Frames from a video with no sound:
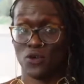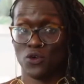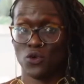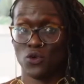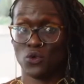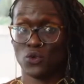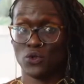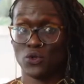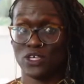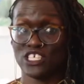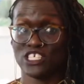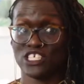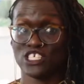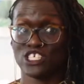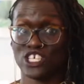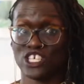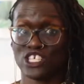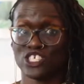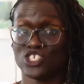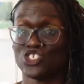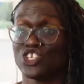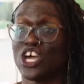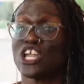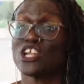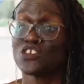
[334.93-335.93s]
who is
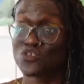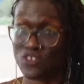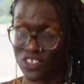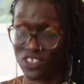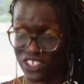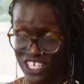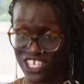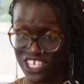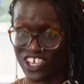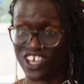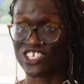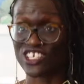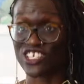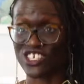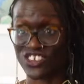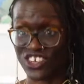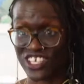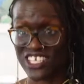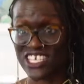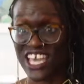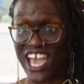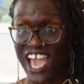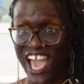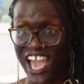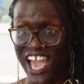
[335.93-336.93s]
generally
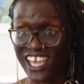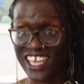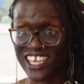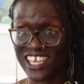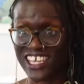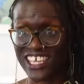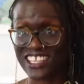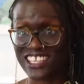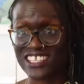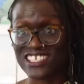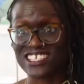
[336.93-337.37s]
under attack